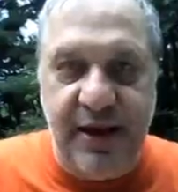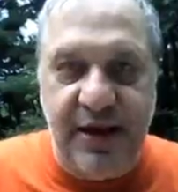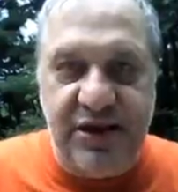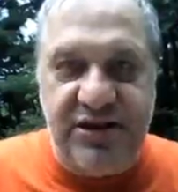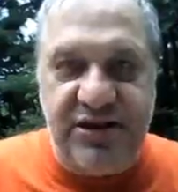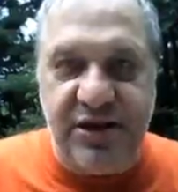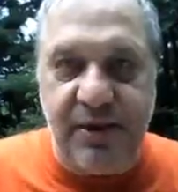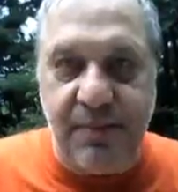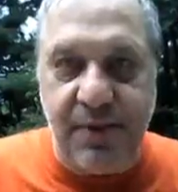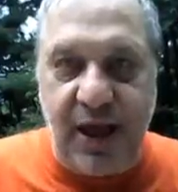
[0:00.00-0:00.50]

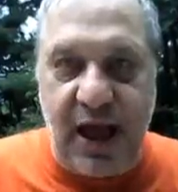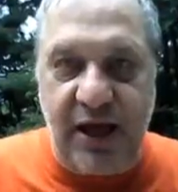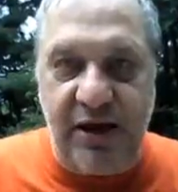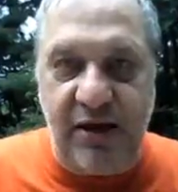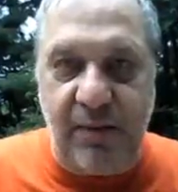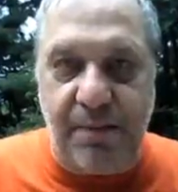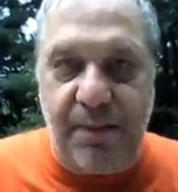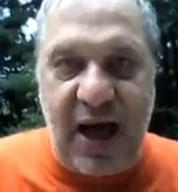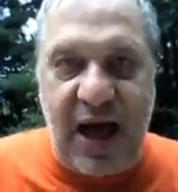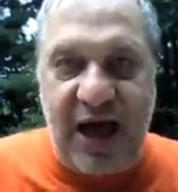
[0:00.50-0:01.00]
some kind
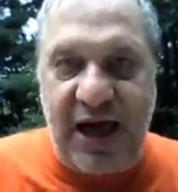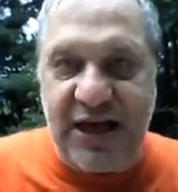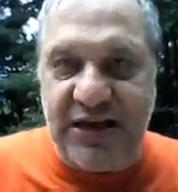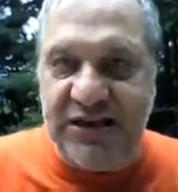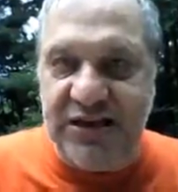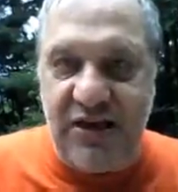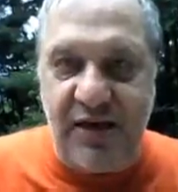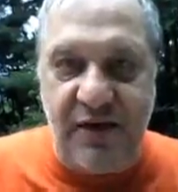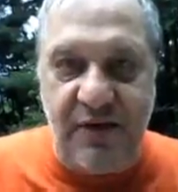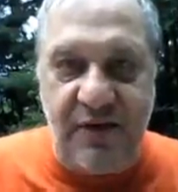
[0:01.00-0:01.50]
of
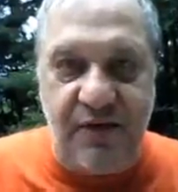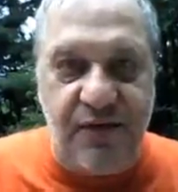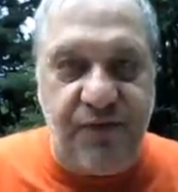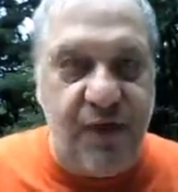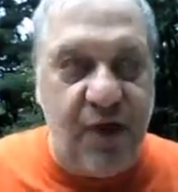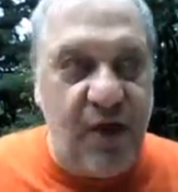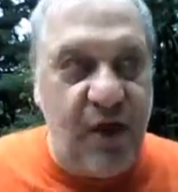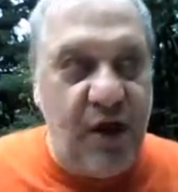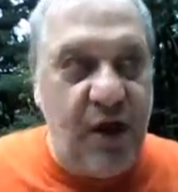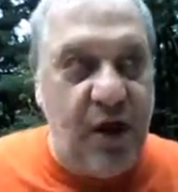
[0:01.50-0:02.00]
positive
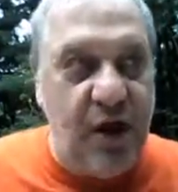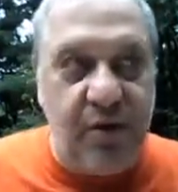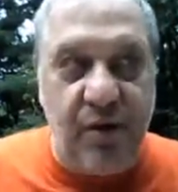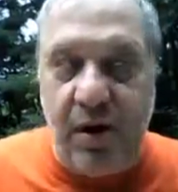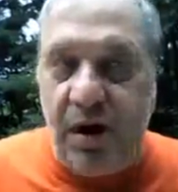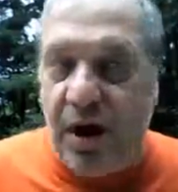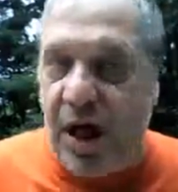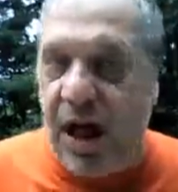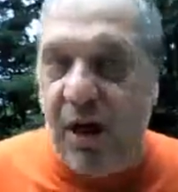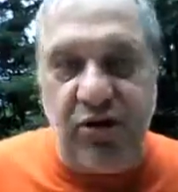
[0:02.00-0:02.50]

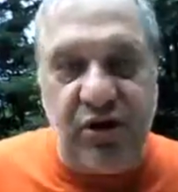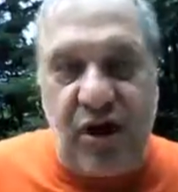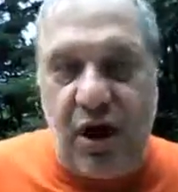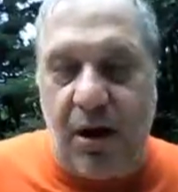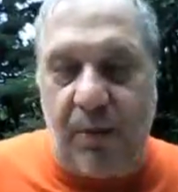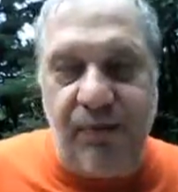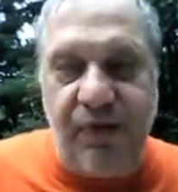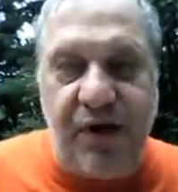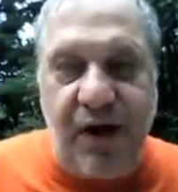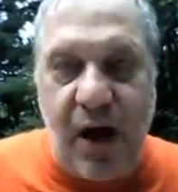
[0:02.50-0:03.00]

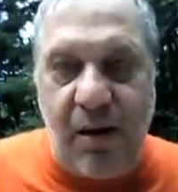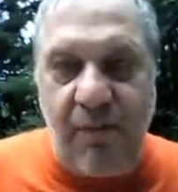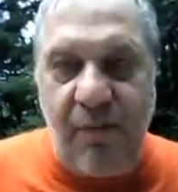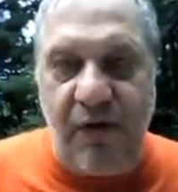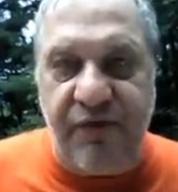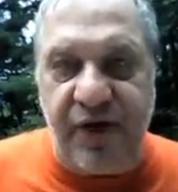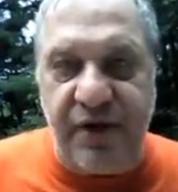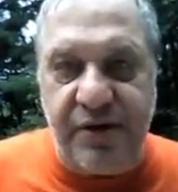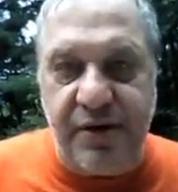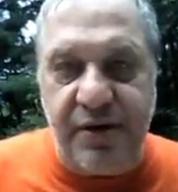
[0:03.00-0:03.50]
outcome to come
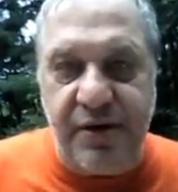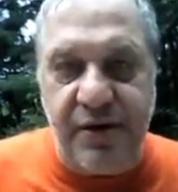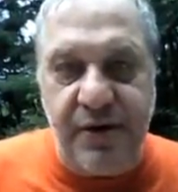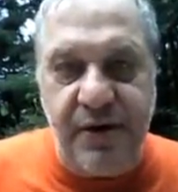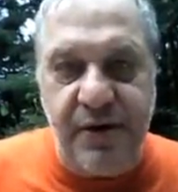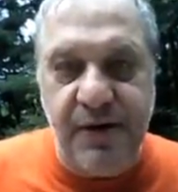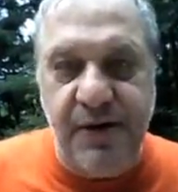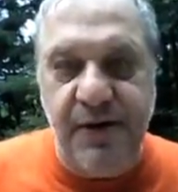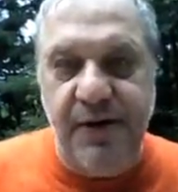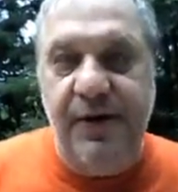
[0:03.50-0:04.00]
of it.
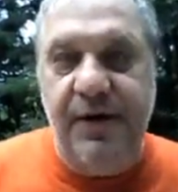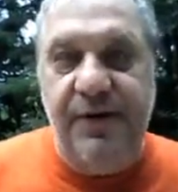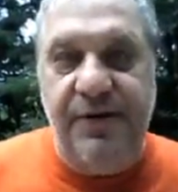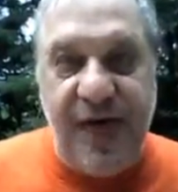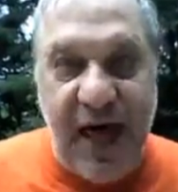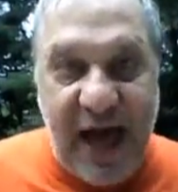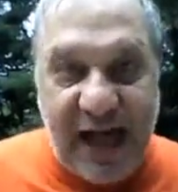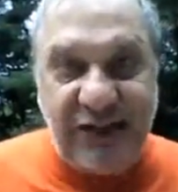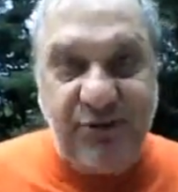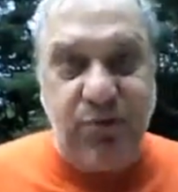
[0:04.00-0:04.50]

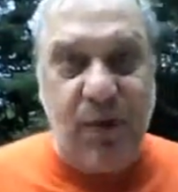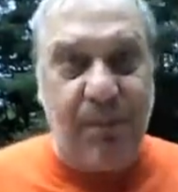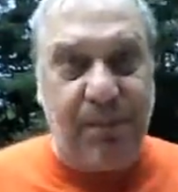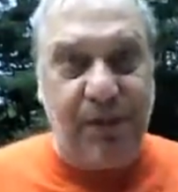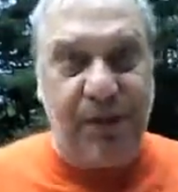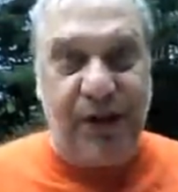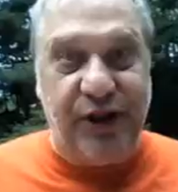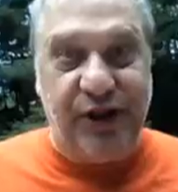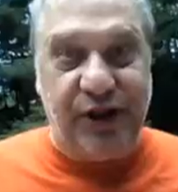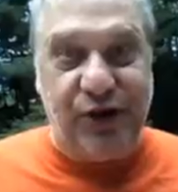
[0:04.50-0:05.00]
That's what
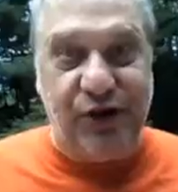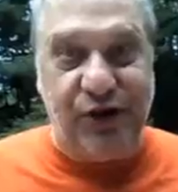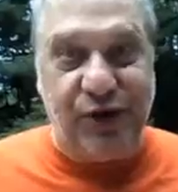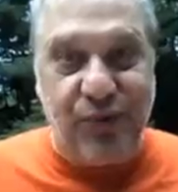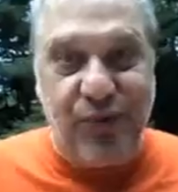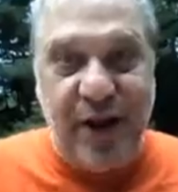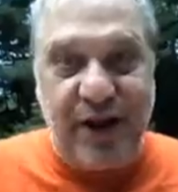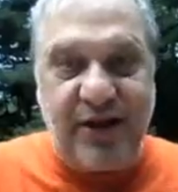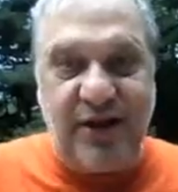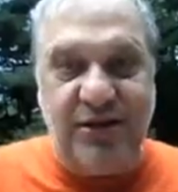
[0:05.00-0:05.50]
political
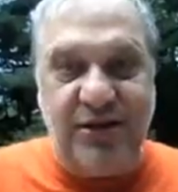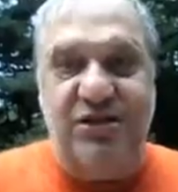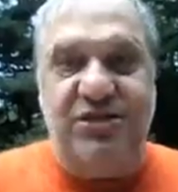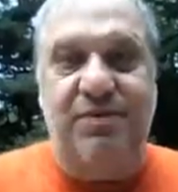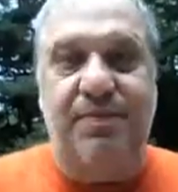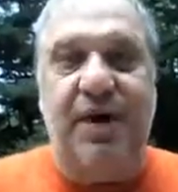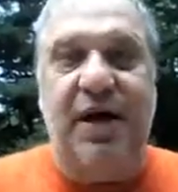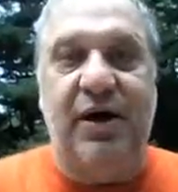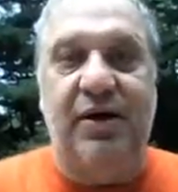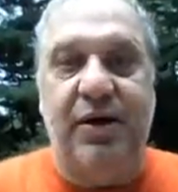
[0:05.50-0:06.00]
correctness is
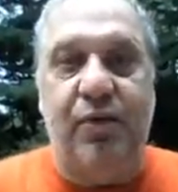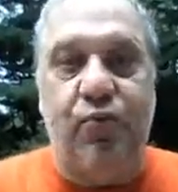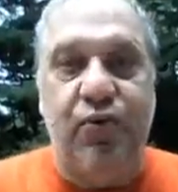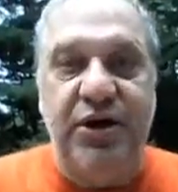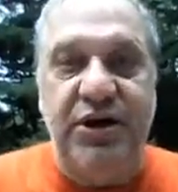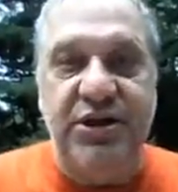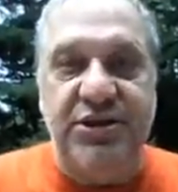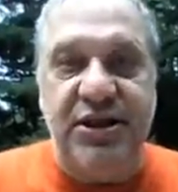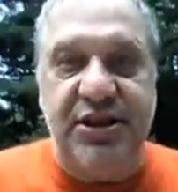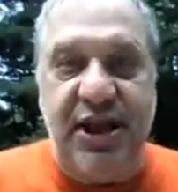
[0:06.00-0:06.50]
about. And the
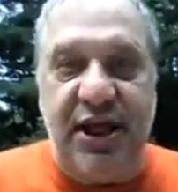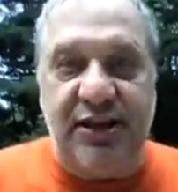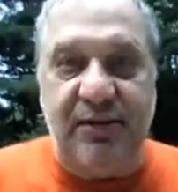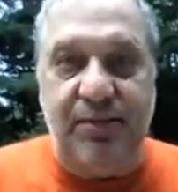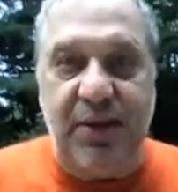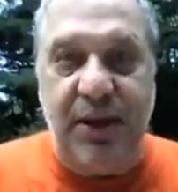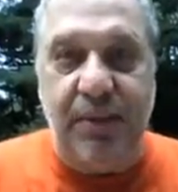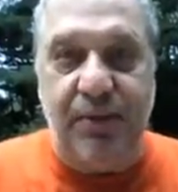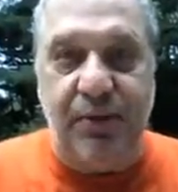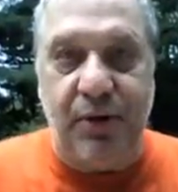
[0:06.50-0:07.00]
reason that
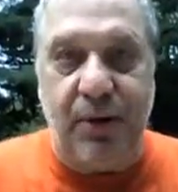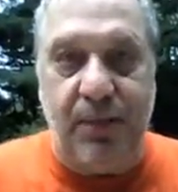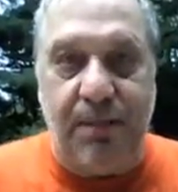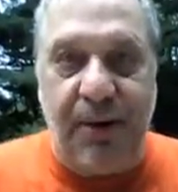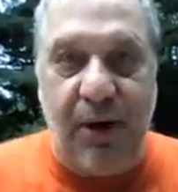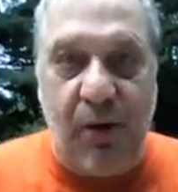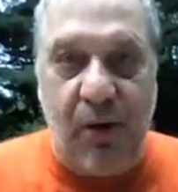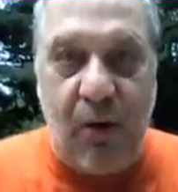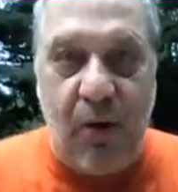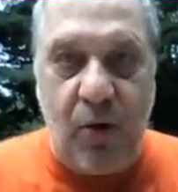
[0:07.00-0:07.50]
people
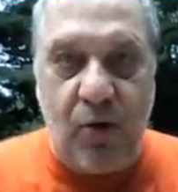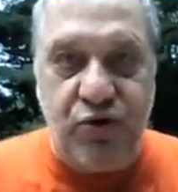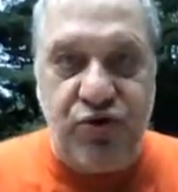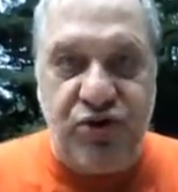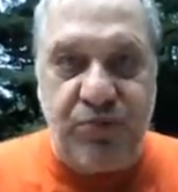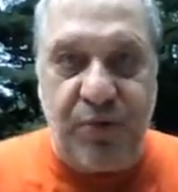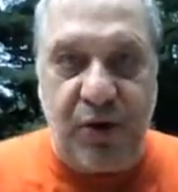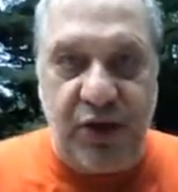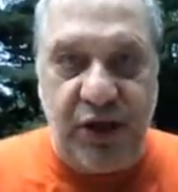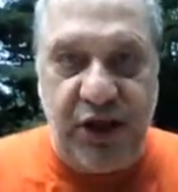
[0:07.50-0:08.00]

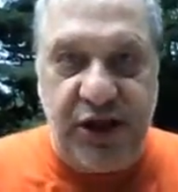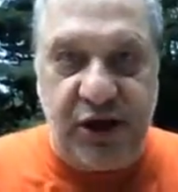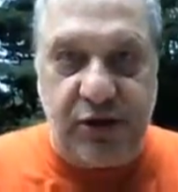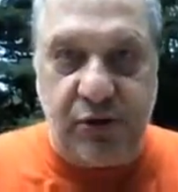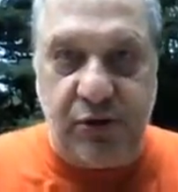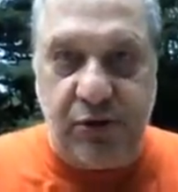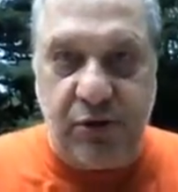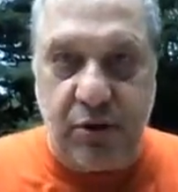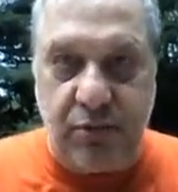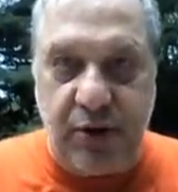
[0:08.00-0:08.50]
oppose
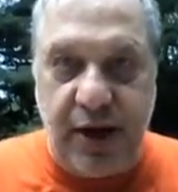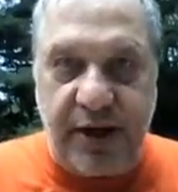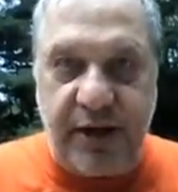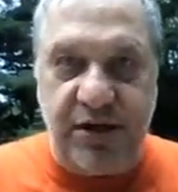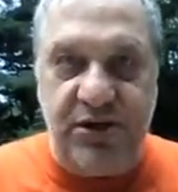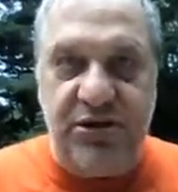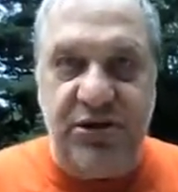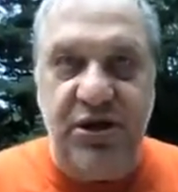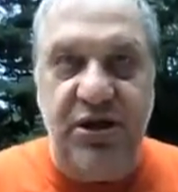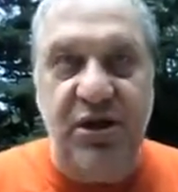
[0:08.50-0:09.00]
political
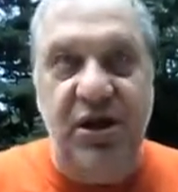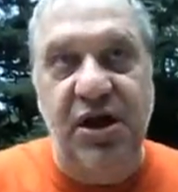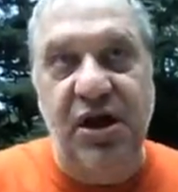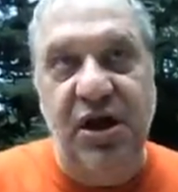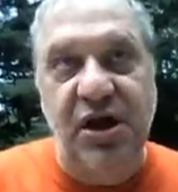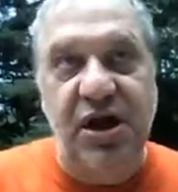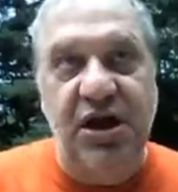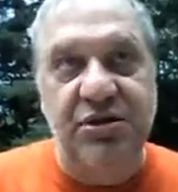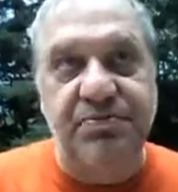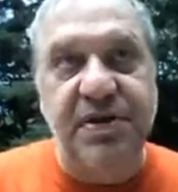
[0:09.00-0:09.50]
correctness
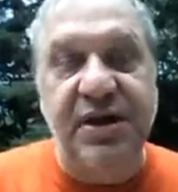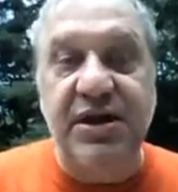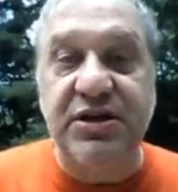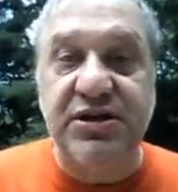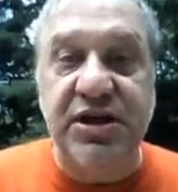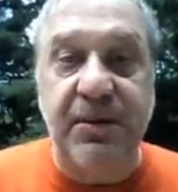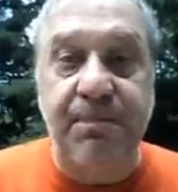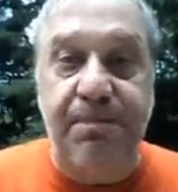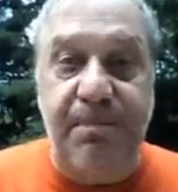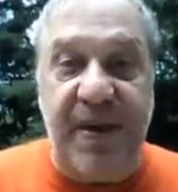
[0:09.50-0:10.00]
is because
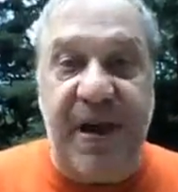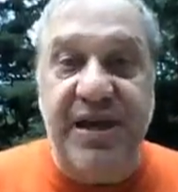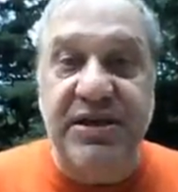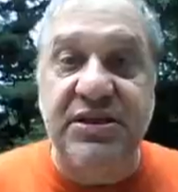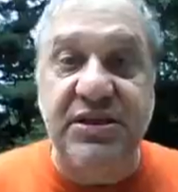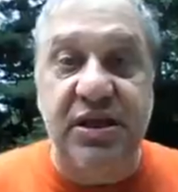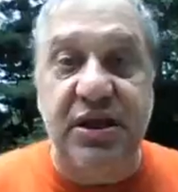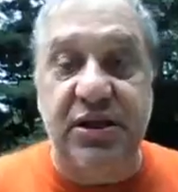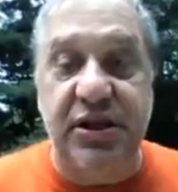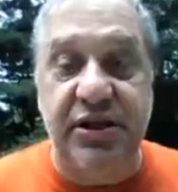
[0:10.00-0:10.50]
they
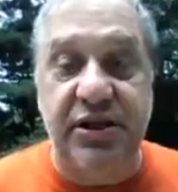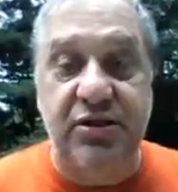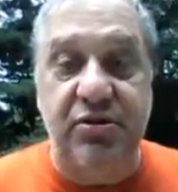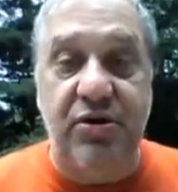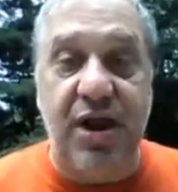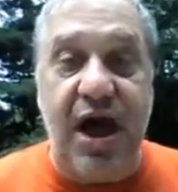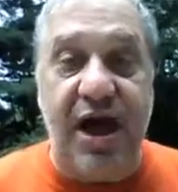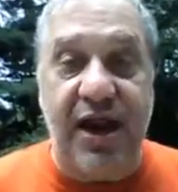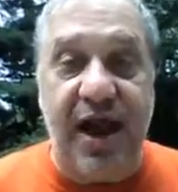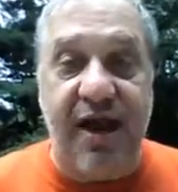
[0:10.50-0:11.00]
basically do
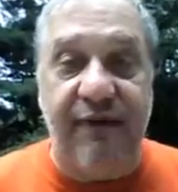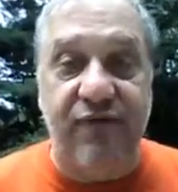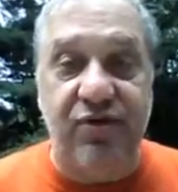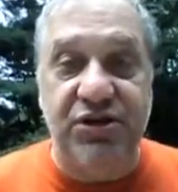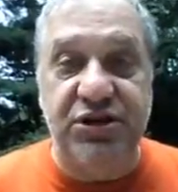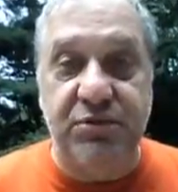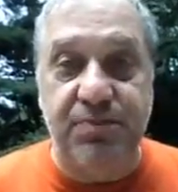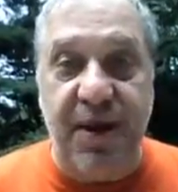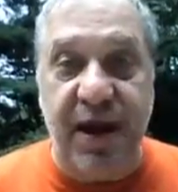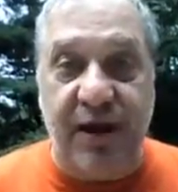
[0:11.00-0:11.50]
not have
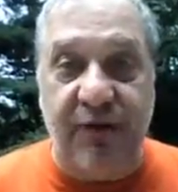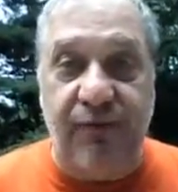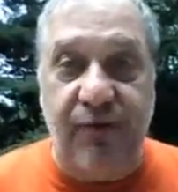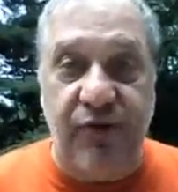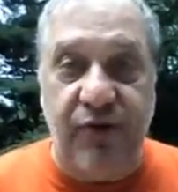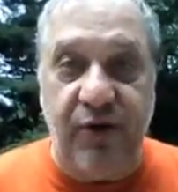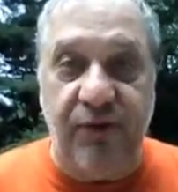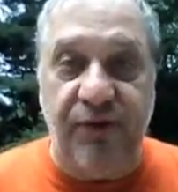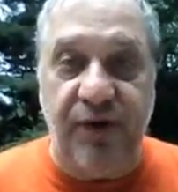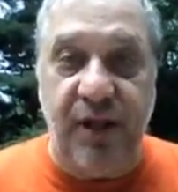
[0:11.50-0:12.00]
respect for
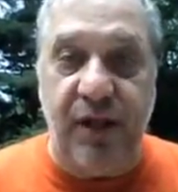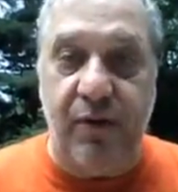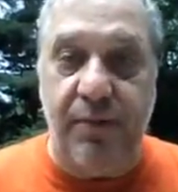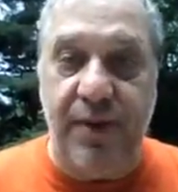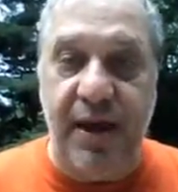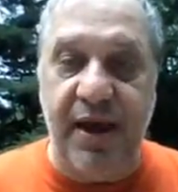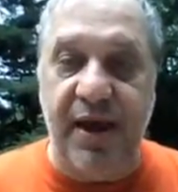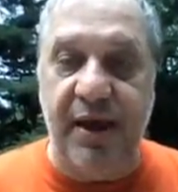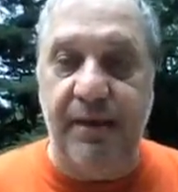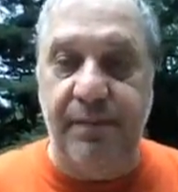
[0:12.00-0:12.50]
their fellow
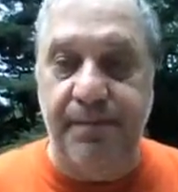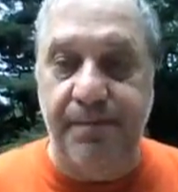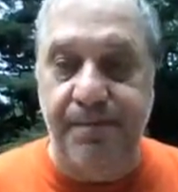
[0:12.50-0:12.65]
man.